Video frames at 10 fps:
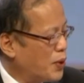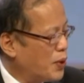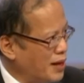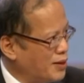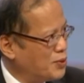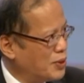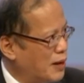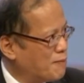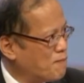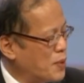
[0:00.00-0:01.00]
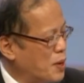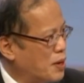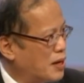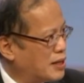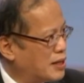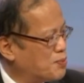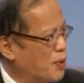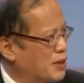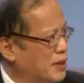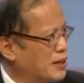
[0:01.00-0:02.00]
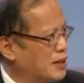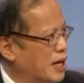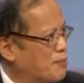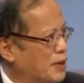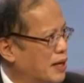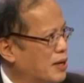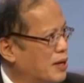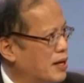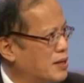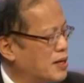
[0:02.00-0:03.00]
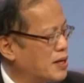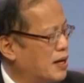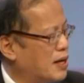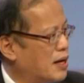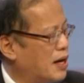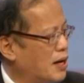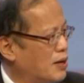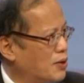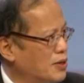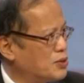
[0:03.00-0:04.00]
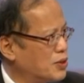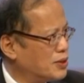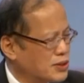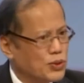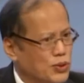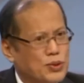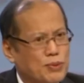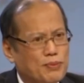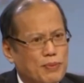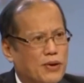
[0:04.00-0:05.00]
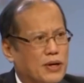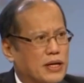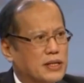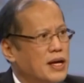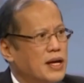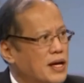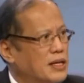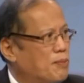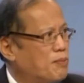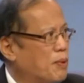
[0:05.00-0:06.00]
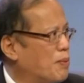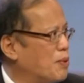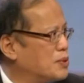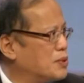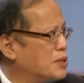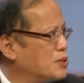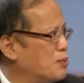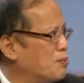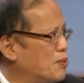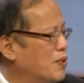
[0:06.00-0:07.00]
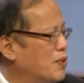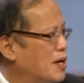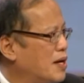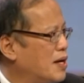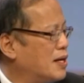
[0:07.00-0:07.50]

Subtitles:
We can't do that at this point in time, but there is a law, a joint resolution by Congress, that proposes to move